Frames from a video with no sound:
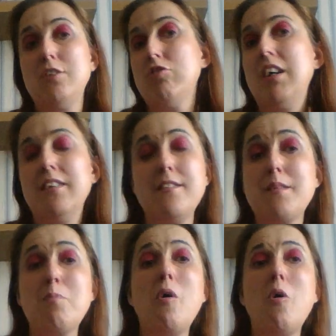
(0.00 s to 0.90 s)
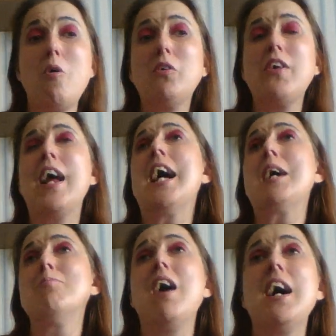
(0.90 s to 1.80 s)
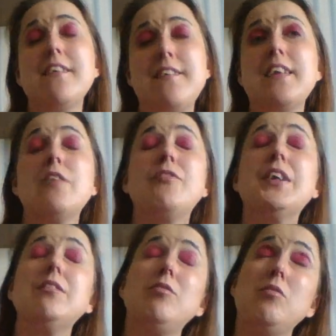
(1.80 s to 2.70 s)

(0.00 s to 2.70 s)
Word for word: transport, um, as if you